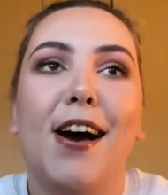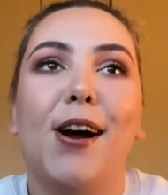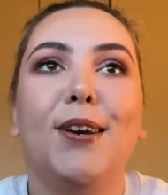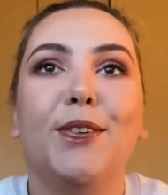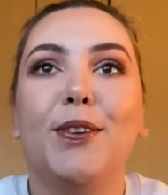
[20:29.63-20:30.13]

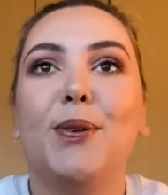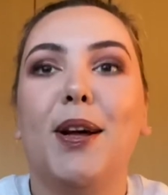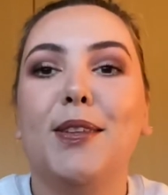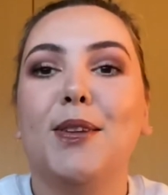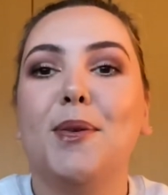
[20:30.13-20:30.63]
I love you
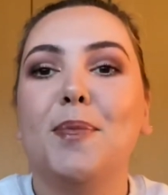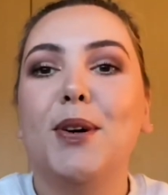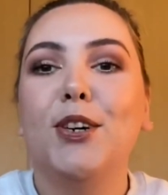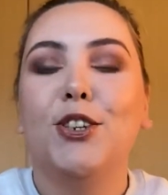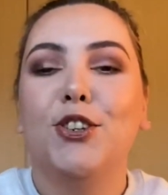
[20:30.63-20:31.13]
all so
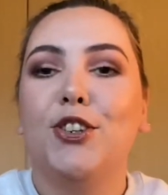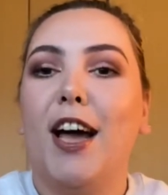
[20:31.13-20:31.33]
much,